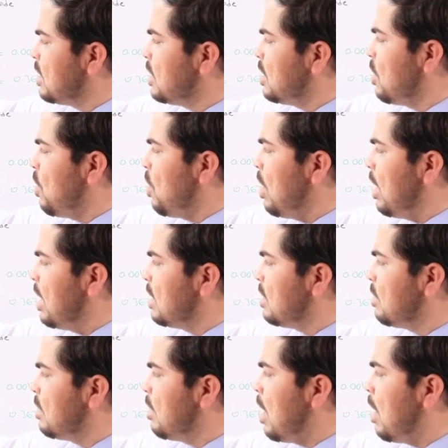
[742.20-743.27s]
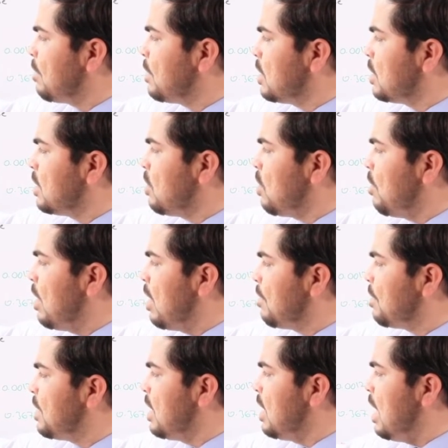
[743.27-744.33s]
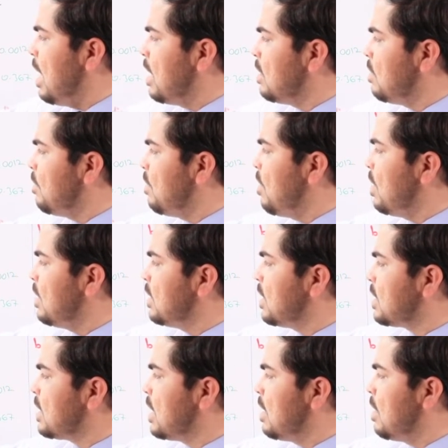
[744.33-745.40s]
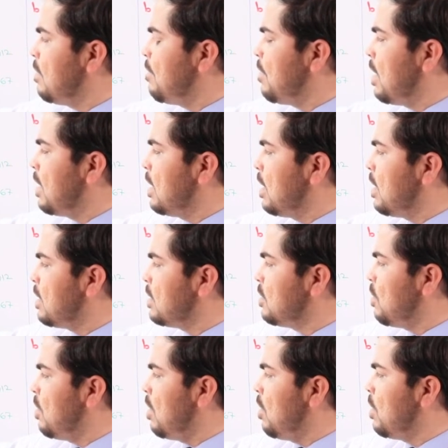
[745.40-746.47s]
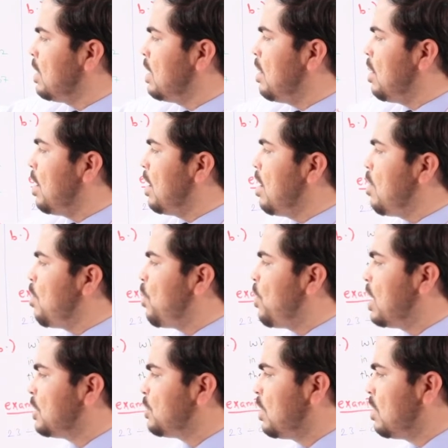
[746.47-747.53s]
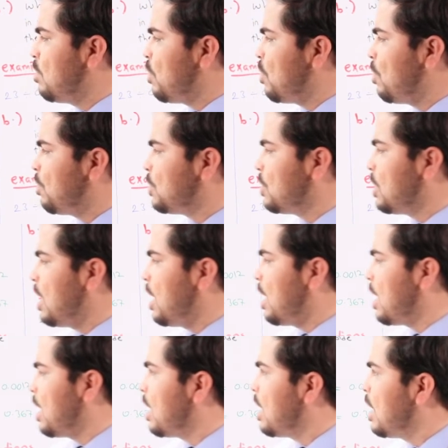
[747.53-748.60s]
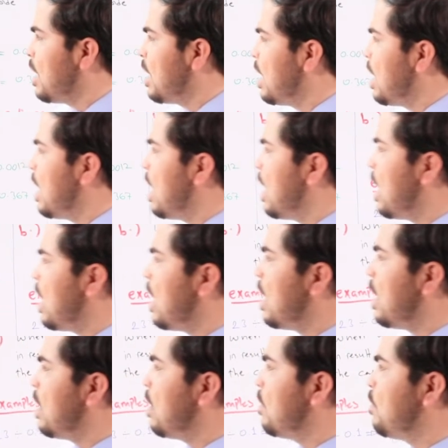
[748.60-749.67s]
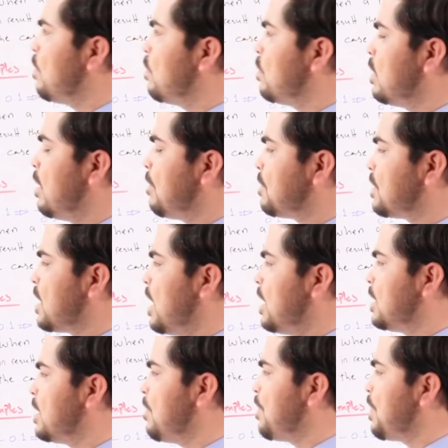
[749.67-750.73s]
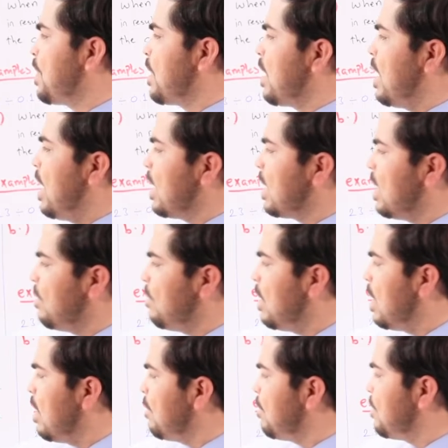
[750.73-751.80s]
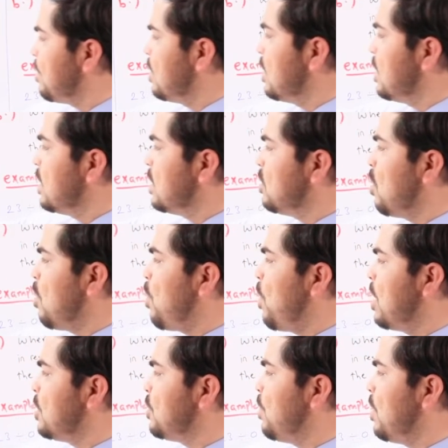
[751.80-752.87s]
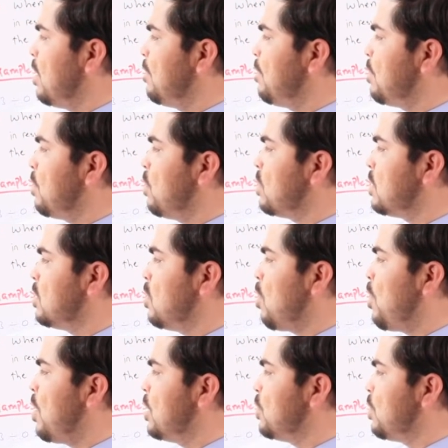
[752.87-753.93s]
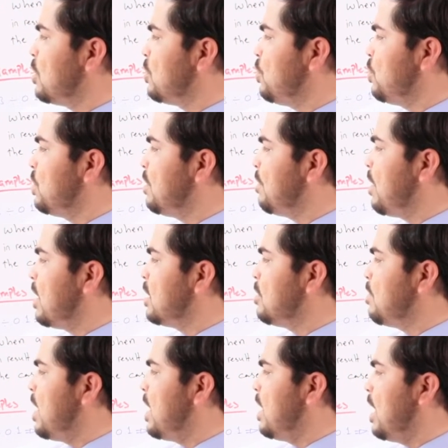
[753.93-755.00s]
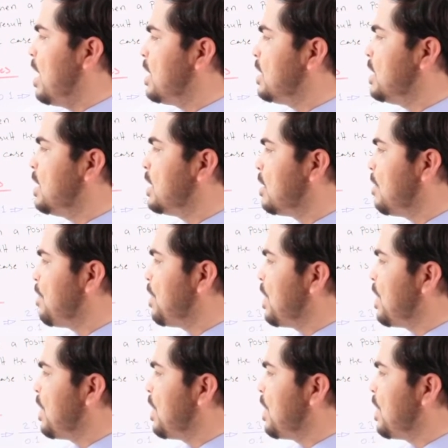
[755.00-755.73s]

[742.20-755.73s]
0, and after 0 we have 3, and we will just give another 0, or the point will move to the left side. Again, we have 0.12 or 0.12 divided by 100.